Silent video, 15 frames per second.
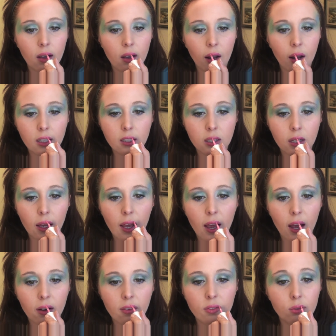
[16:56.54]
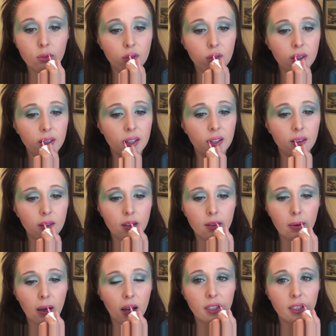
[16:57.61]
And actually I have really
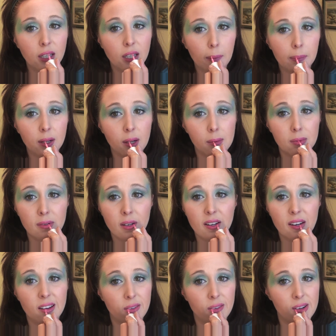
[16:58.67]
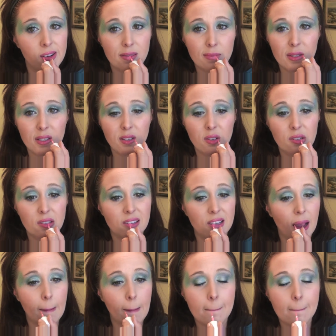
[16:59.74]
bad chapped lips right now. I've been
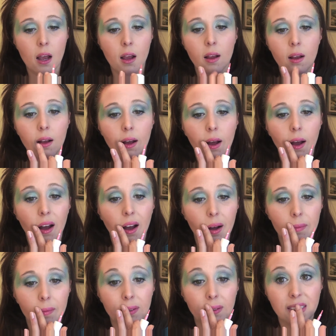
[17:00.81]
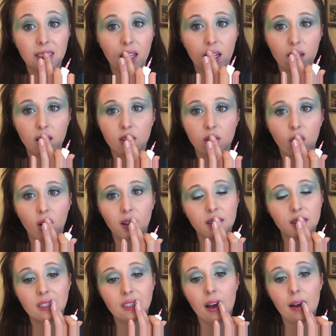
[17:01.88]
using Blistex
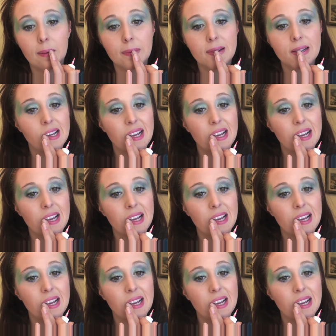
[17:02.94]
non-stop.